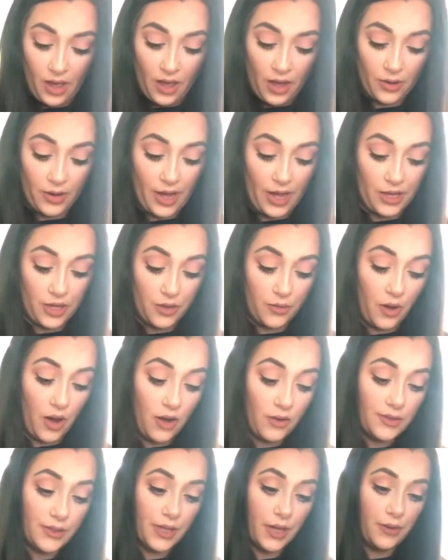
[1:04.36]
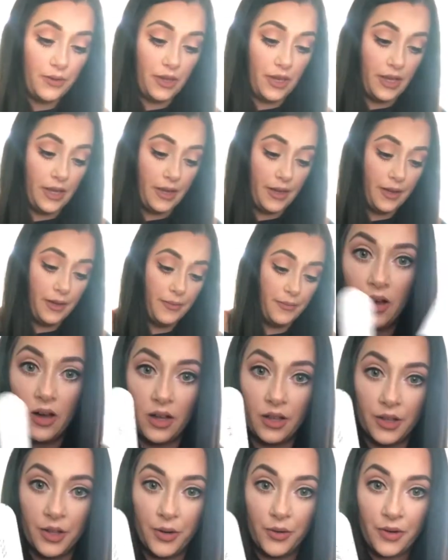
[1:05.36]
Okay, you also get a
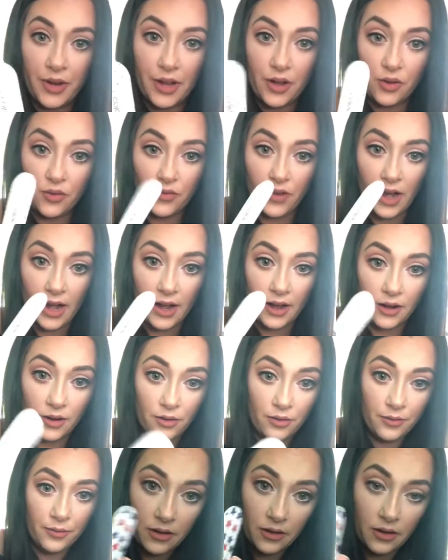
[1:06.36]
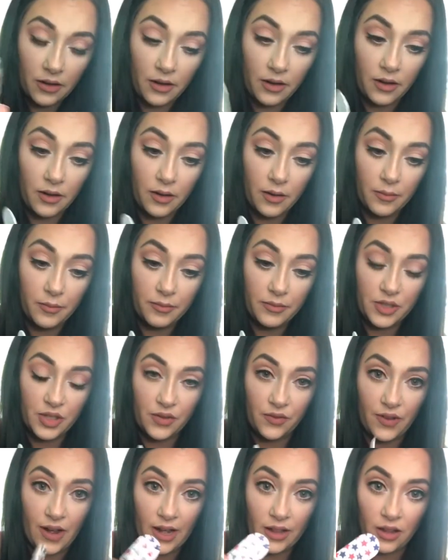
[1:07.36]
little nail file um, to
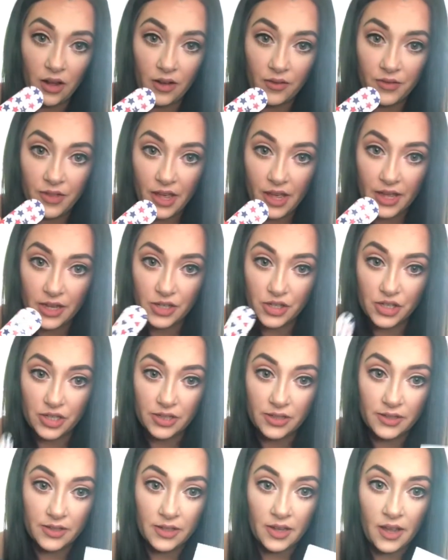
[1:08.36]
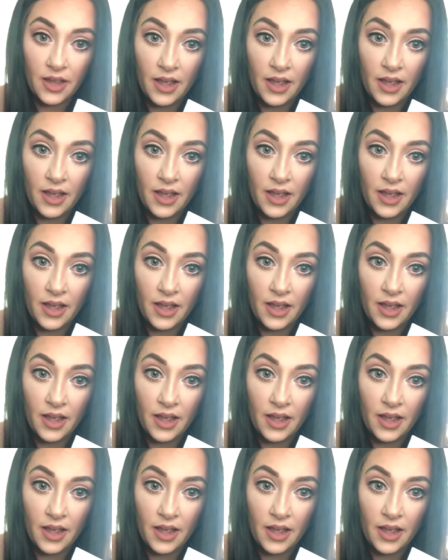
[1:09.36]
file off the edges